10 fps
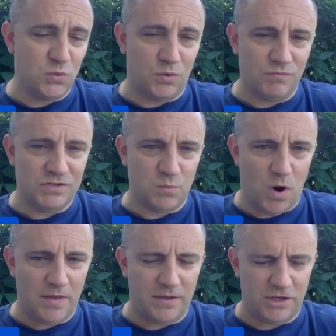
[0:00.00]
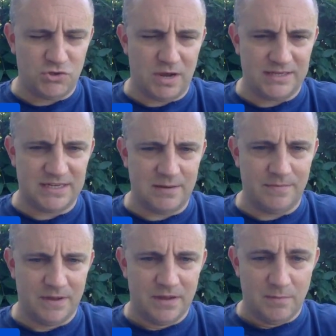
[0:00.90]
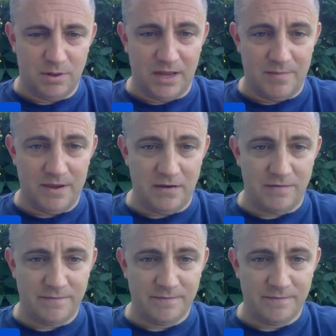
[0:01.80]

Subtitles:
is one reason why they're going to try to see him play him here,